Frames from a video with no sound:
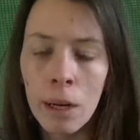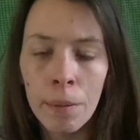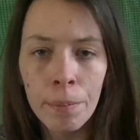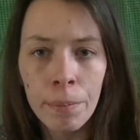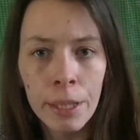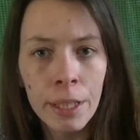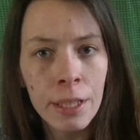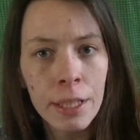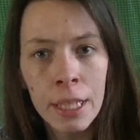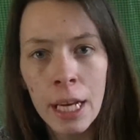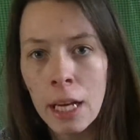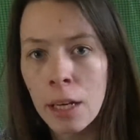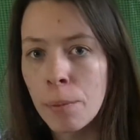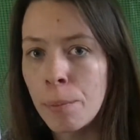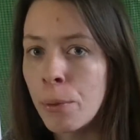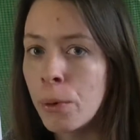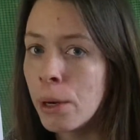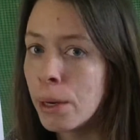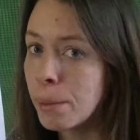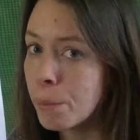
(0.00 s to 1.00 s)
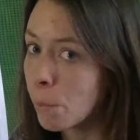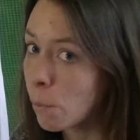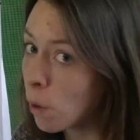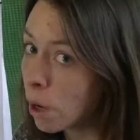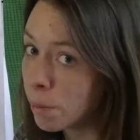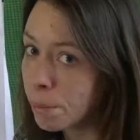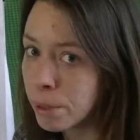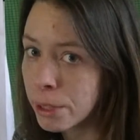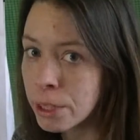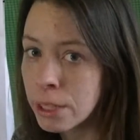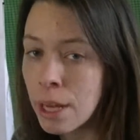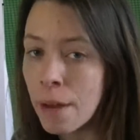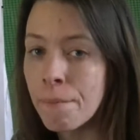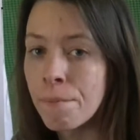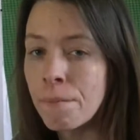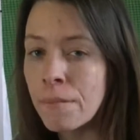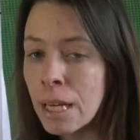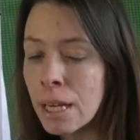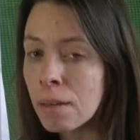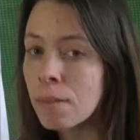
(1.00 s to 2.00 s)
0.1%.
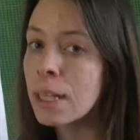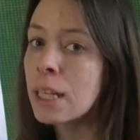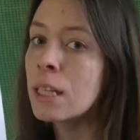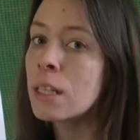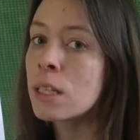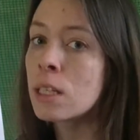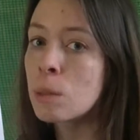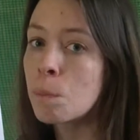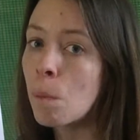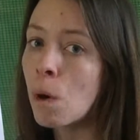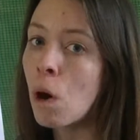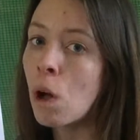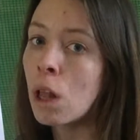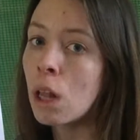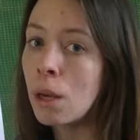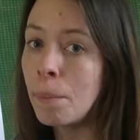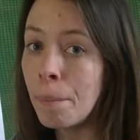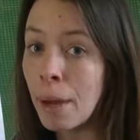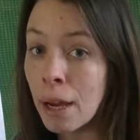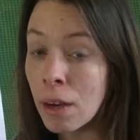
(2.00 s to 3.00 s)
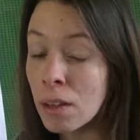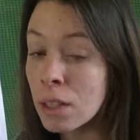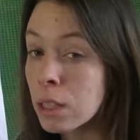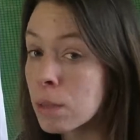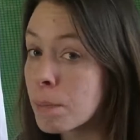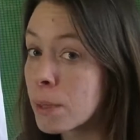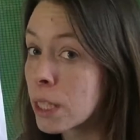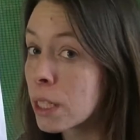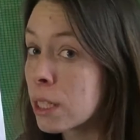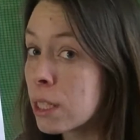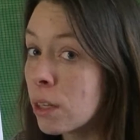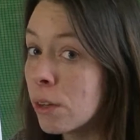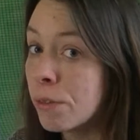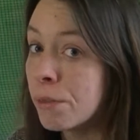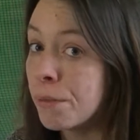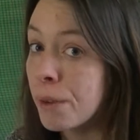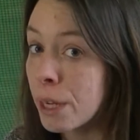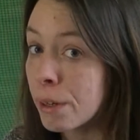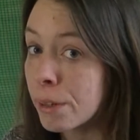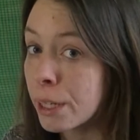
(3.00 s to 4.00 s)
Very small amounts, but still
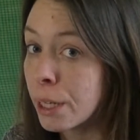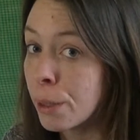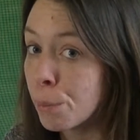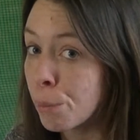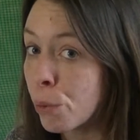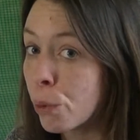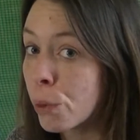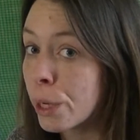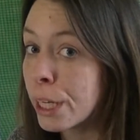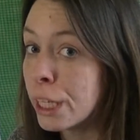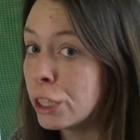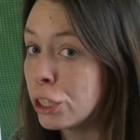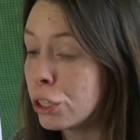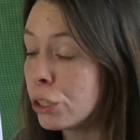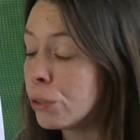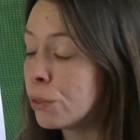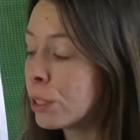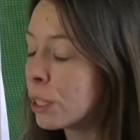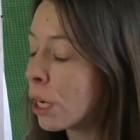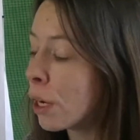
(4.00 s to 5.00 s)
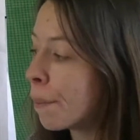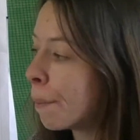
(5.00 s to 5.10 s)
very important to your